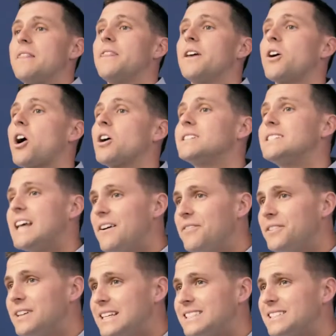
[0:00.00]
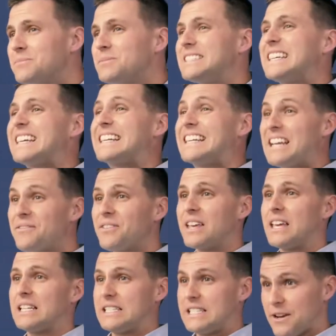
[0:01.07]
There are definitely some
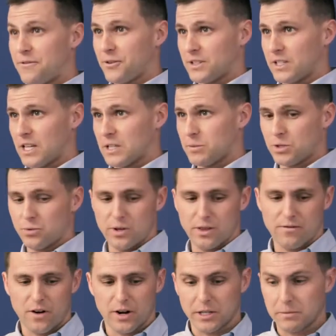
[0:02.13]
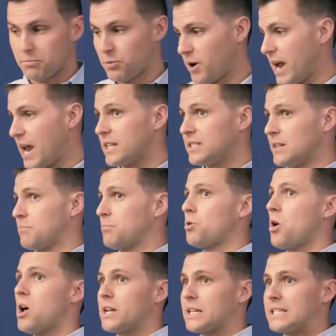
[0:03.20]
significant differences between the various brands and
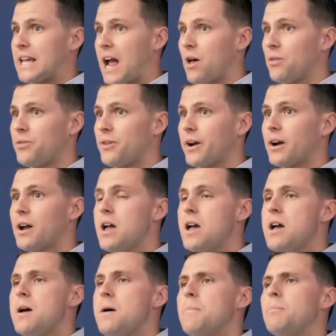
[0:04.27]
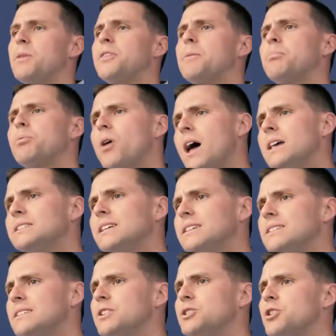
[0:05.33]
products out there, but the process
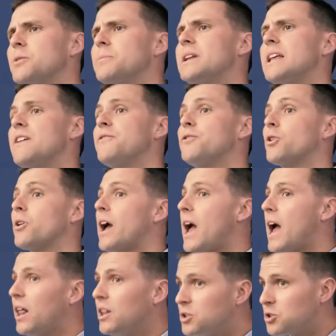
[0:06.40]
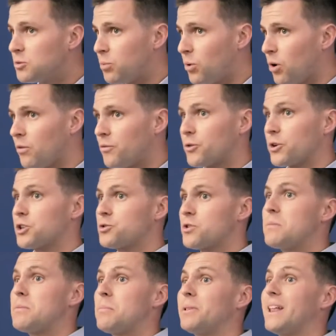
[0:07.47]
to determine if you're eligible for a
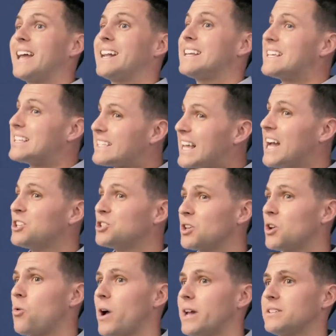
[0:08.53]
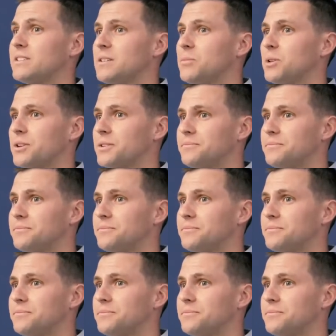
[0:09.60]
treatment plan is actually quite similar.